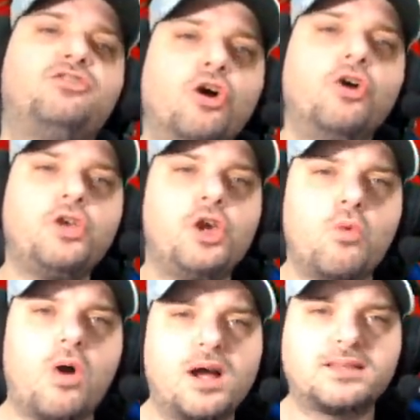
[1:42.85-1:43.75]
Do you
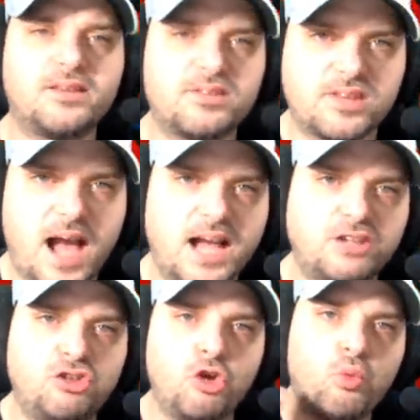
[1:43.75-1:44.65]
want this guy
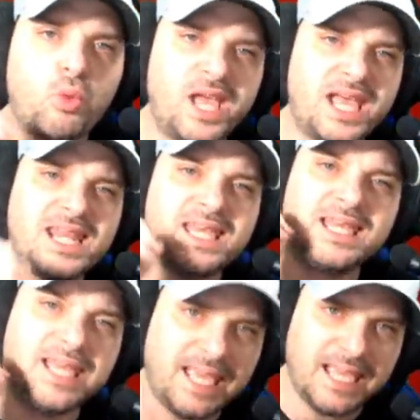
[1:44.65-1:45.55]
to win
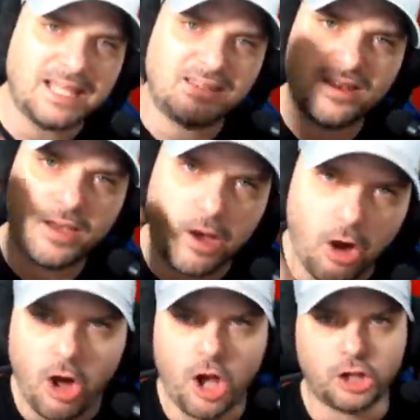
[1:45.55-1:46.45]
it
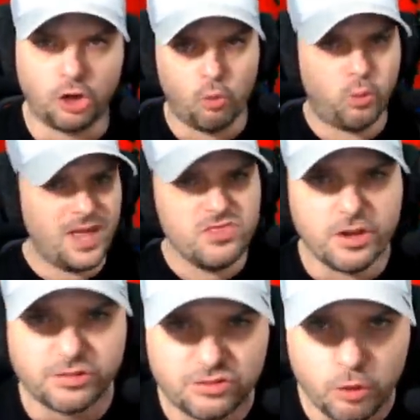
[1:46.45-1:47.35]
all? Go win
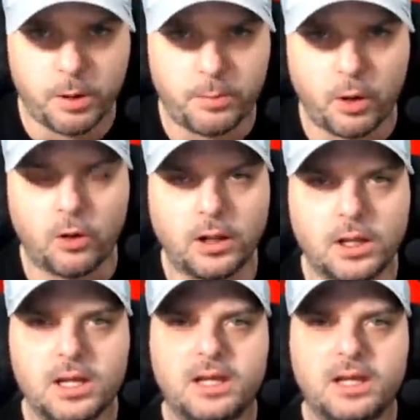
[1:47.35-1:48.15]
the Super Bowl.